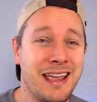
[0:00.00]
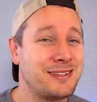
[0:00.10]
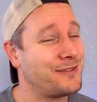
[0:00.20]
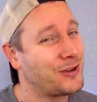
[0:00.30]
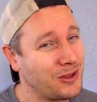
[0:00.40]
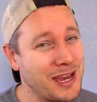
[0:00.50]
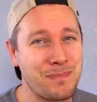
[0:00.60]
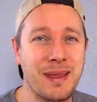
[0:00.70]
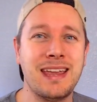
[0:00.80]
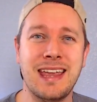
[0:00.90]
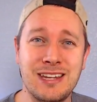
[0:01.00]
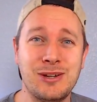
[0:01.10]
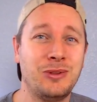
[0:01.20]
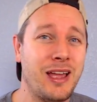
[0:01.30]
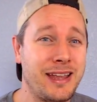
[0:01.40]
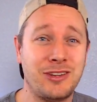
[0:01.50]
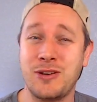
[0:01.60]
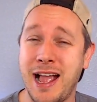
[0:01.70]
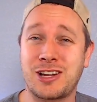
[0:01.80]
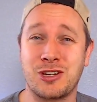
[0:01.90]
So if you're like me and you like
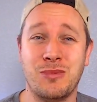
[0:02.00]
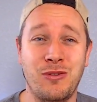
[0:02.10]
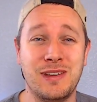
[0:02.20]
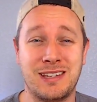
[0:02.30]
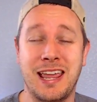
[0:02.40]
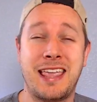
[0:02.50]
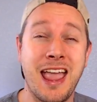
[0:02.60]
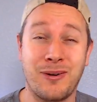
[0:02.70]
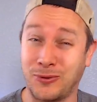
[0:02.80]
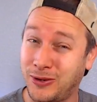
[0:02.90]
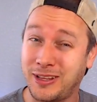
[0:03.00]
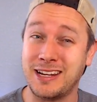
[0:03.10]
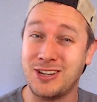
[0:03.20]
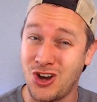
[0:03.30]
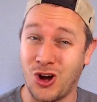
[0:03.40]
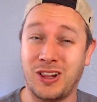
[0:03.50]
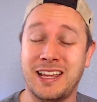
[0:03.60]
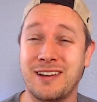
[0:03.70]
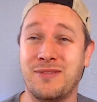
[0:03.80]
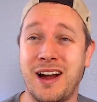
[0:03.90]
your action movies to get really
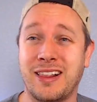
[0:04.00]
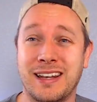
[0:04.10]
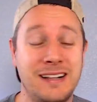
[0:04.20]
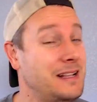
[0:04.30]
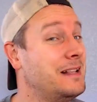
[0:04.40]
gnarly and violent,